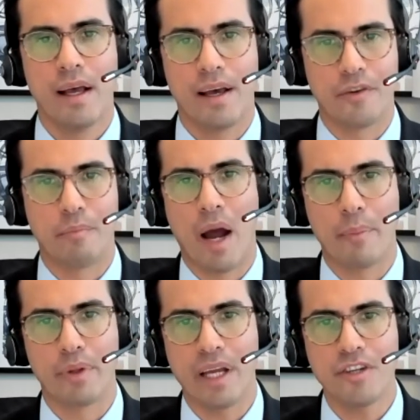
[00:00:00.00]
as a
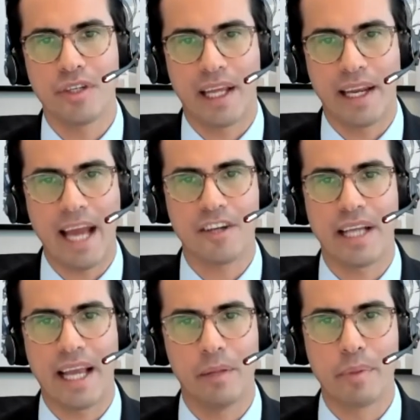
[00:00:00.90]
population can actually
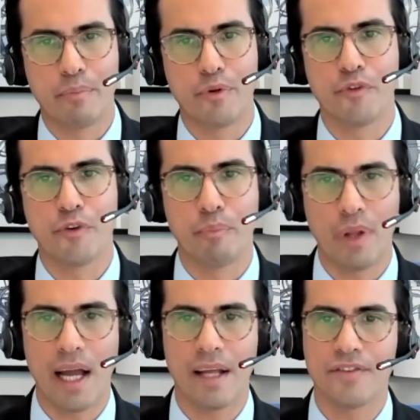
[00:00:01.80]
help improve
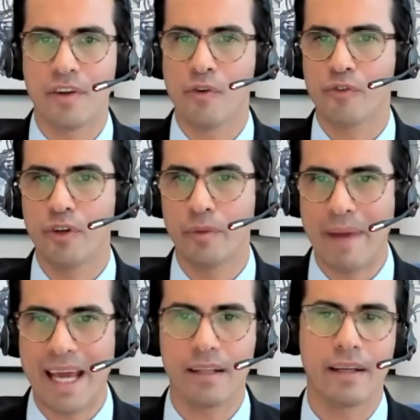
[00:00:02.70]
compliance and overall
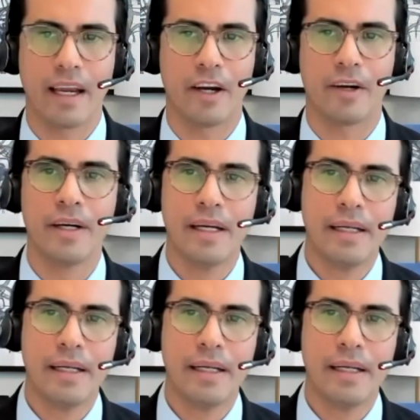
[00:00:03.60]
medical care,